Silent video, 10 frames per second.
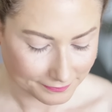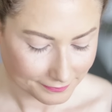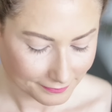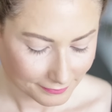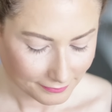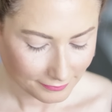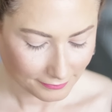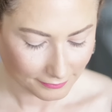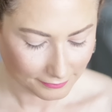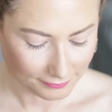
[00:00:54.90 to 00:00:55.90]

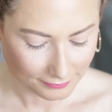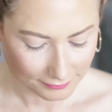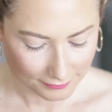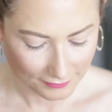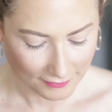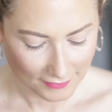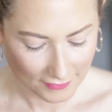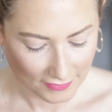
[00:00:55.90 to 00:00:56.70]
(no one is talking)